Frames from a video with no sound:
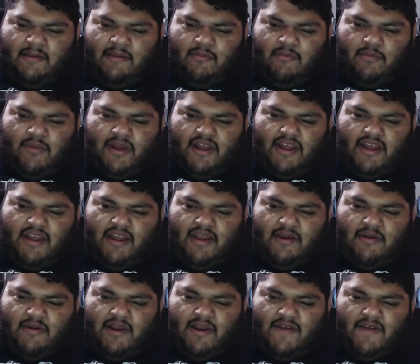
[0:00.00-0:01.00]
might
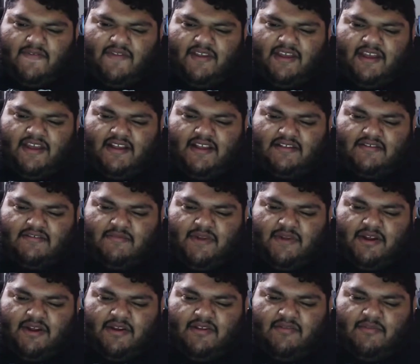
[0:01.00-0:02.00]
have to cancel my
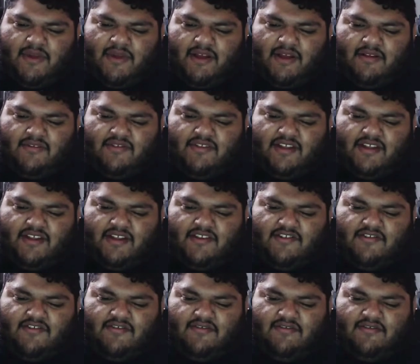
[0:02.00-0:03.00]
other Miles statue,